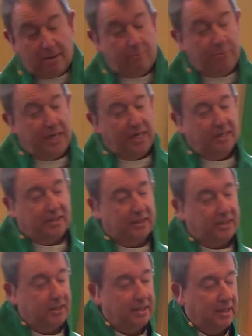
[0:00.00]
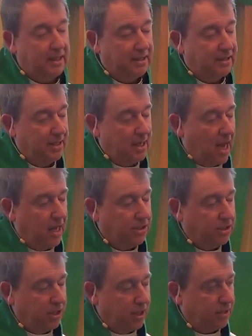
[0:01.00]
Peace is
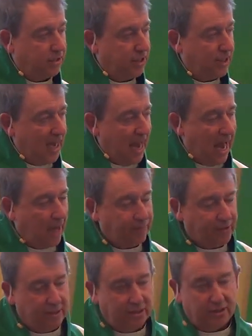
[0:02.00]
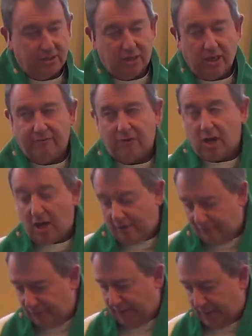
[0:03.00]
not just the absence of
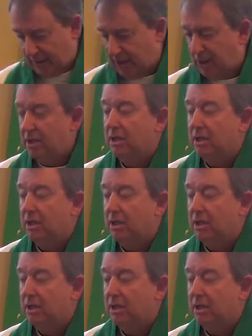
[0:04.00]
conflict.